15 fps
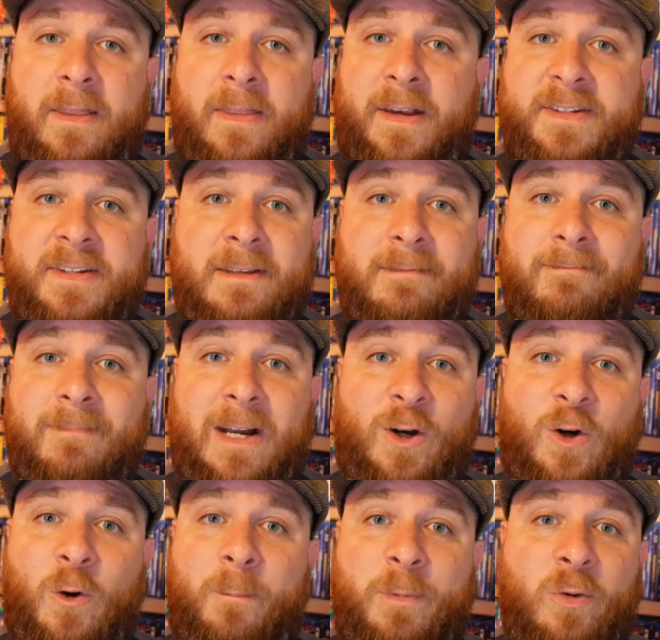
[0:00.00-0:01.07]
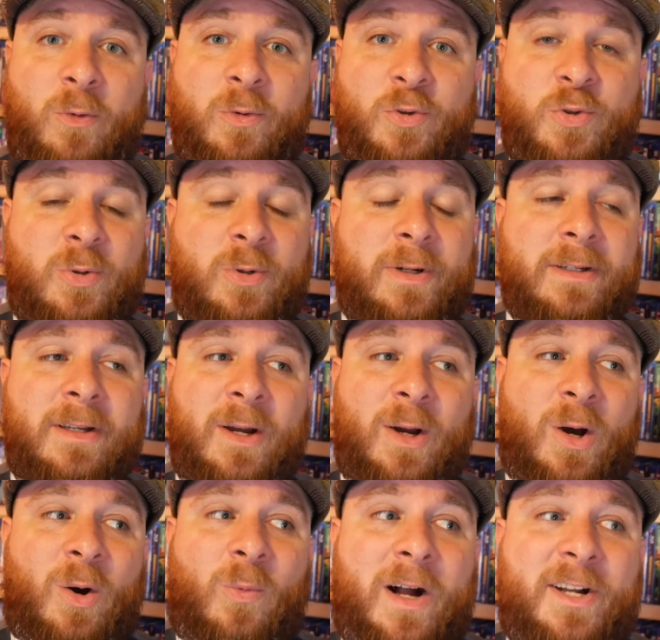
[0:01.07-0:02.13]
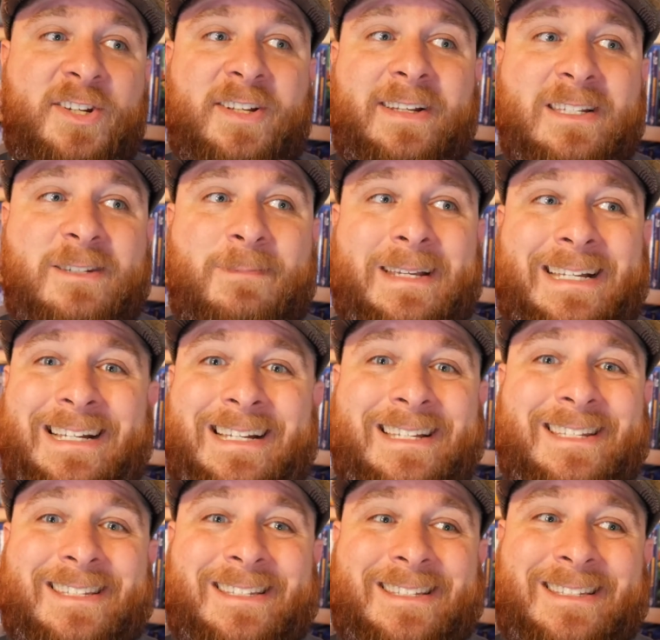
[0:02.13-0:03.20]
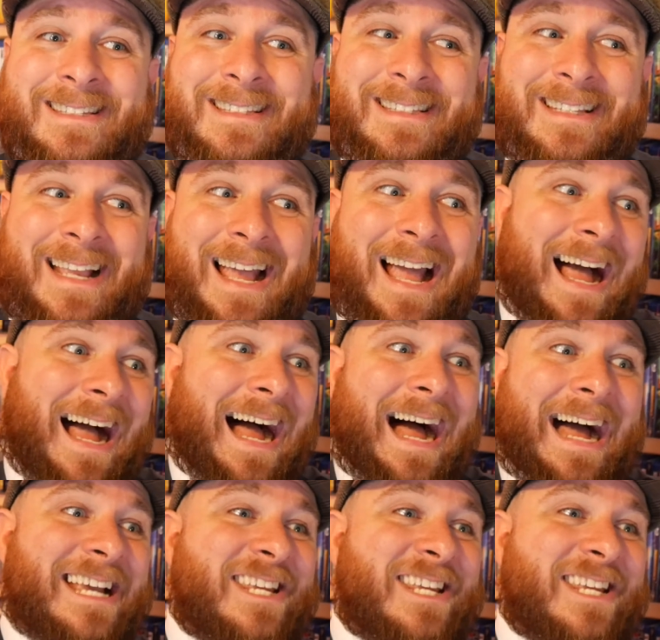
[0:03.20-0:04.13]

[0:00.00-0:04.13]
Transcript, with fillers: that is it. I hope you enjoyed watching this because I